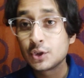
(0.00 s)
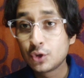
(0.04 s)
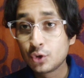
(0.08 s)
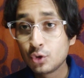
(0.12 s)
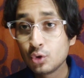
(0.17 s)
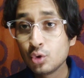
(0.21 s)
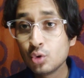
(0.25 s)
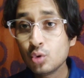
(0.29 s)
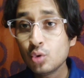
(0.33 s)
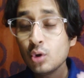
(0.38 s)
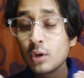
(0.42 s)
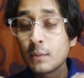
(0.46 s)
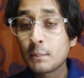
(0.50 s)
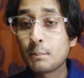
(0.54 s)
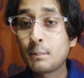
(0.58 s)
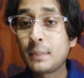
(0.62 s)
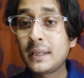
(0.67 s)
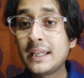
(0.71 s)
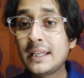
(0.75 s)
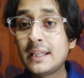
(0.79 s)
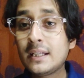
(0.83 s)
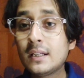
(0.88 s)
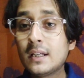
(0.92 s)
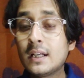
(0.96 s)
you
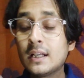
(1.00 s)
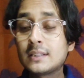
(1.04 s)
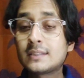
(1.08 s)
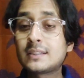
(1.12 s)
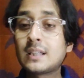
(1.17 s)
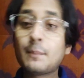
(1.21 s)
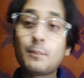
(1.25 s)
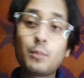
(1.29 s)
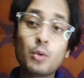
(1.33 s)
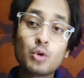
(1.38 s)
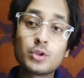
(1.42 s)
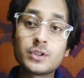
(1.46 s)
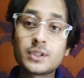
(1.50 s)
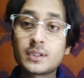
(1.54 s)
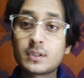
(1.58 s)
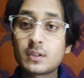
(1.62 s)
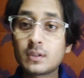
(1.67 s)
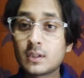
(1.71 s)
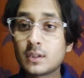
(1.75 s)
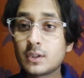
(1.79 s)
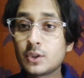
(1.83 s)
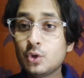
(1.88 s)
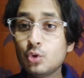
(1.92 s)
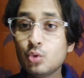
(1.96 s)
being
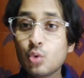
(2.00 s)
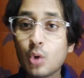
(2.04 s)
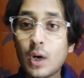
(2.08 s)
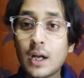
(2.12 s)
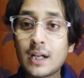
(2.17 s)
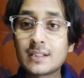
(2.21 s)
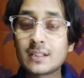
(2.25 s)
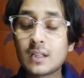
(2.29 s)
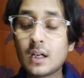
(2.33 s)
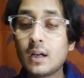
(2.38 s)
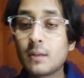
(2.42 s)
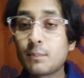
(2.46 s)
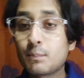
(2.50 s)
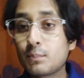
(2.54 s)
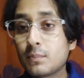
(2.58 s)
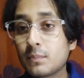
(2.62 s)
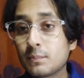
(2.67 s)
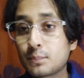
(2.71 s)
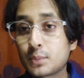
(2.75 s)
supposed you are a